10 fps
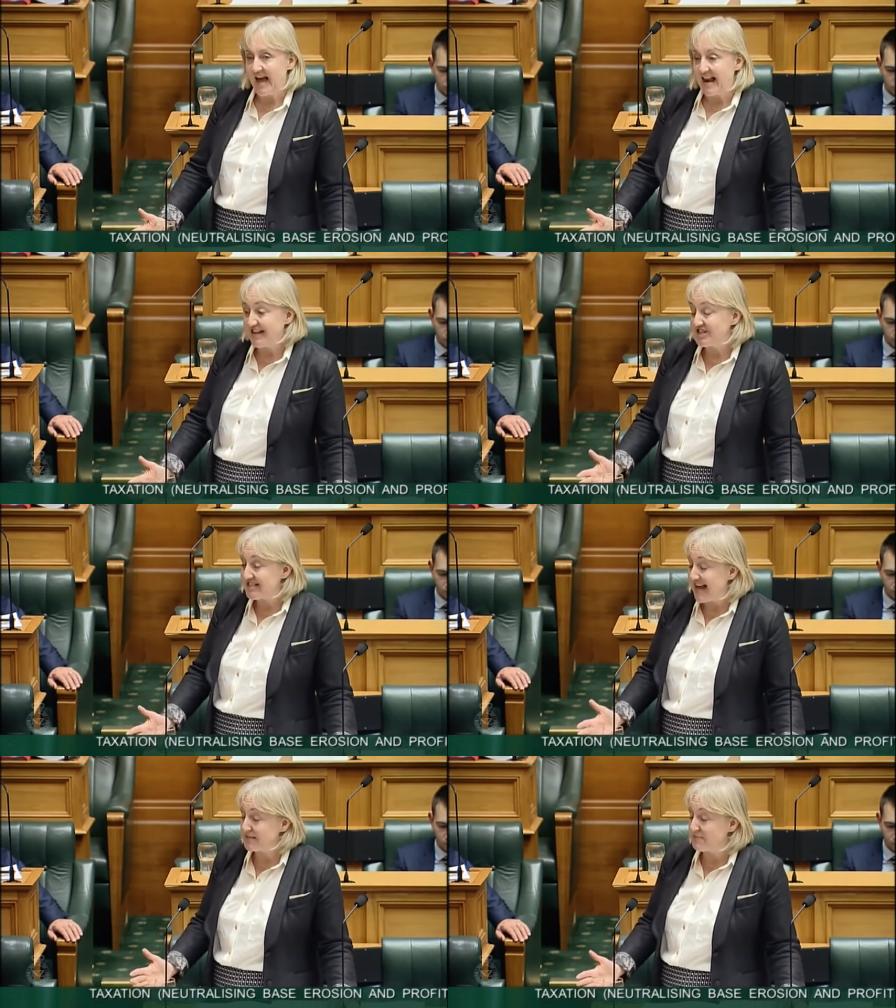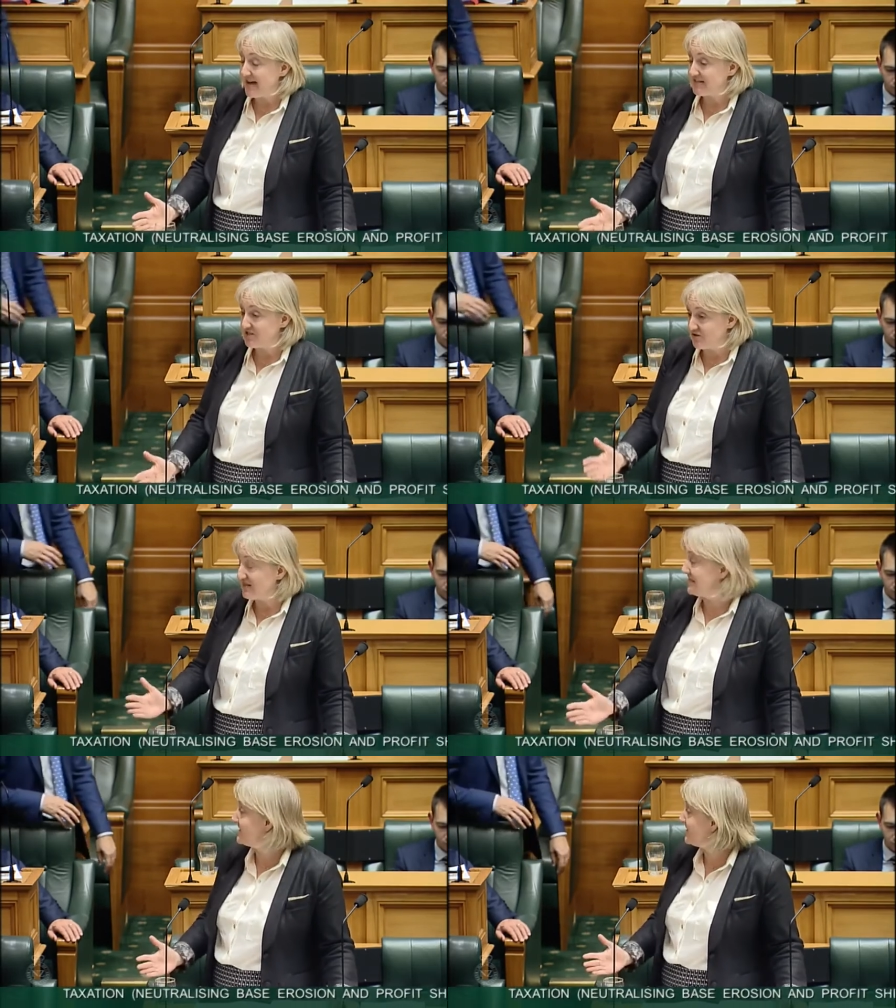And actually, taxpayers do
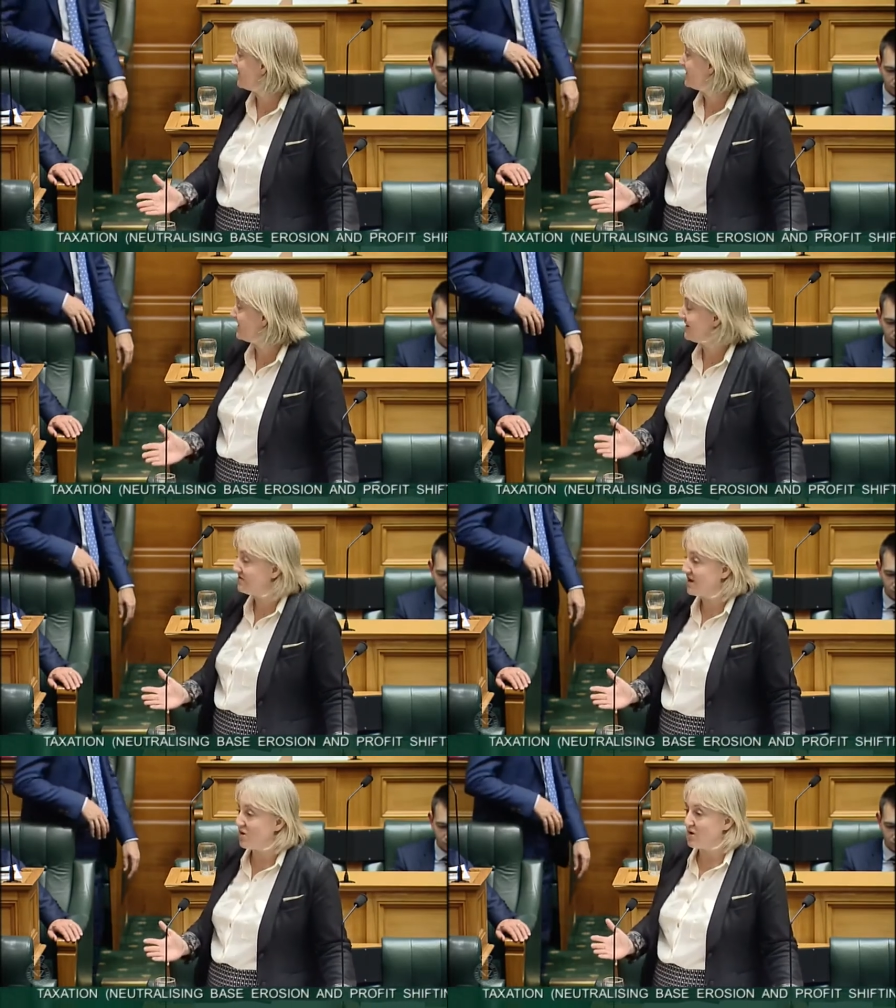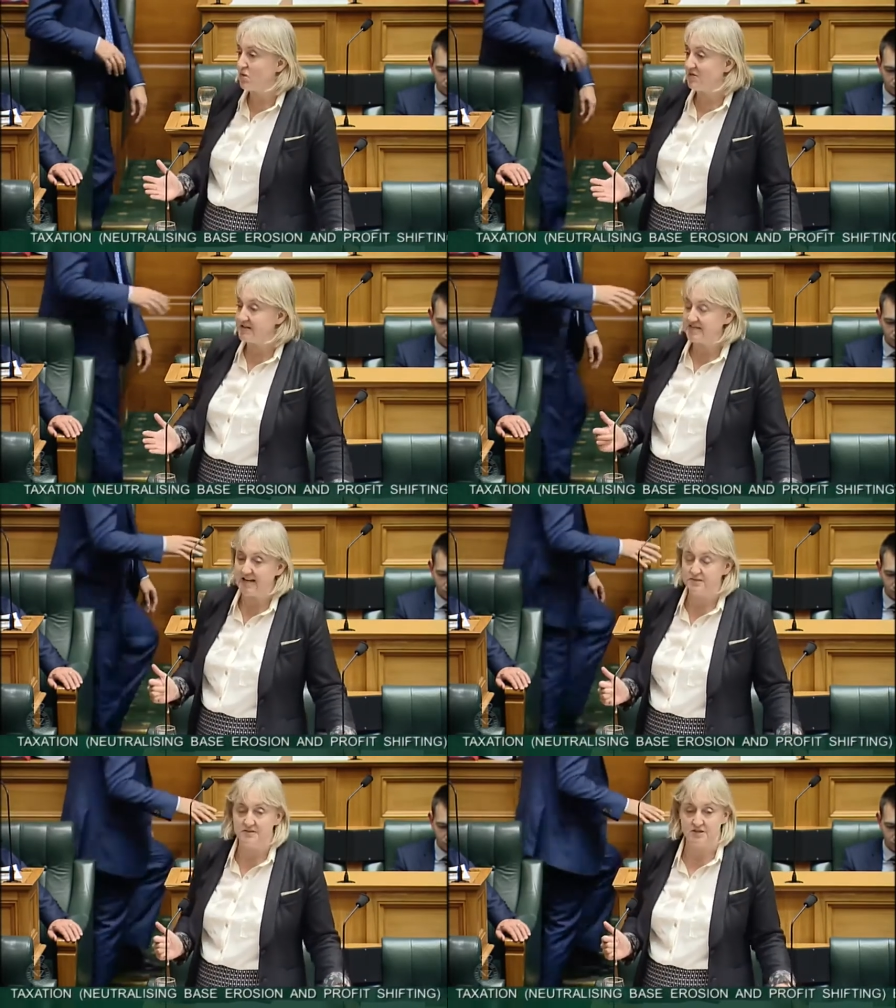need the certainty of knowing what their
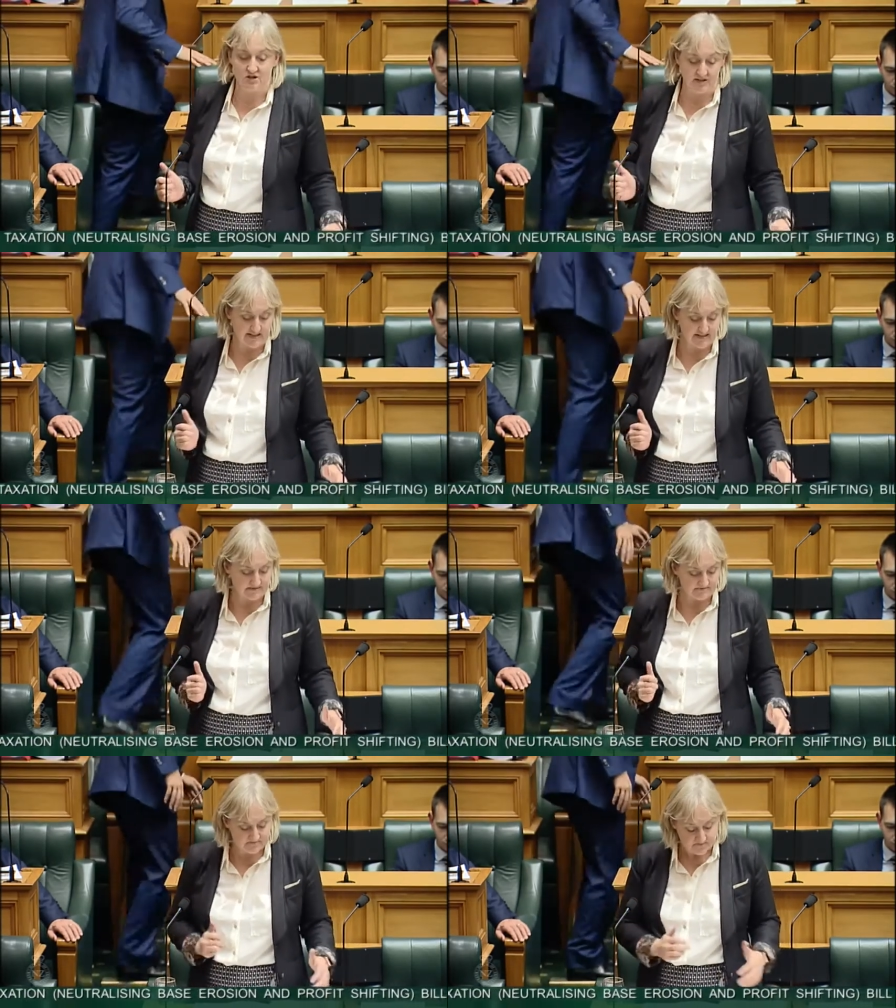tax position is.